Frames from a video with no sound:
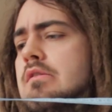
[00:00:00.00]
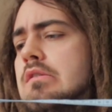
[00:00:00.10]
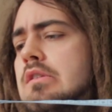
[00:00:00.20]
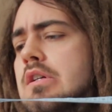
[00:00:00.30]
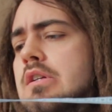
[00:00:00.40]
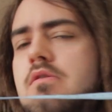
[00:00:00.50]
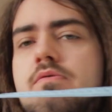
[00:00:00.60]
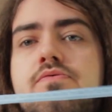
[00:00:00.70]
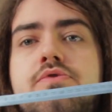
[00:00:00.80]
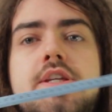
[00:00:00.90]
It's like
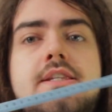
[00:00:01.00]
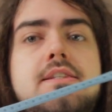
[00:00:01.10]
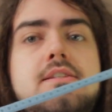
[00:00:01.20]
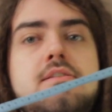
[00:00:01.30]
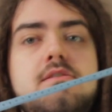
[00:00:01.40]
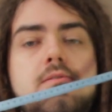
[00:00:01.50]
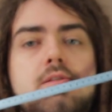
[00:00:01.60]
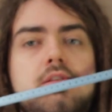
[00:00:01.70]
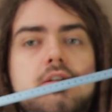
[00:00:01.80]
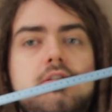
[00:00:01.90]
this
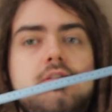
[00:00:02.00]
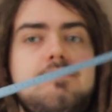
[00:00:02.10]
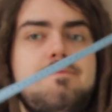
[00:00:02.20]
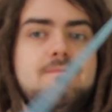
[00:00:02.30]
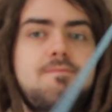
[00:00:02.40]
long.